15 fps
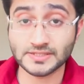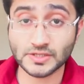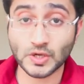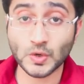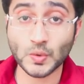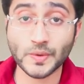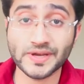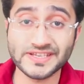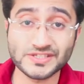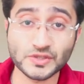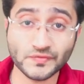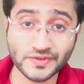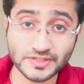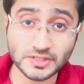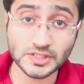your lower
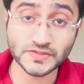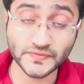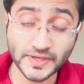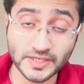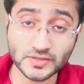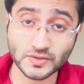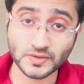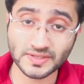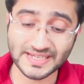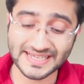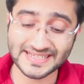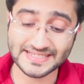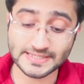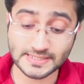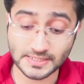esophageal sphincter
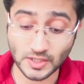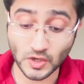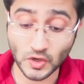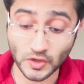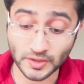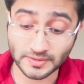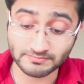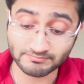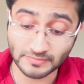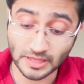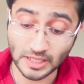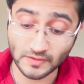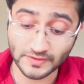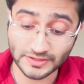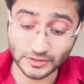is your
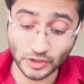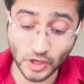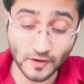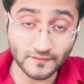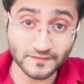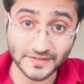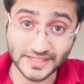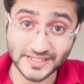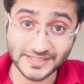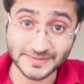beloved coffee.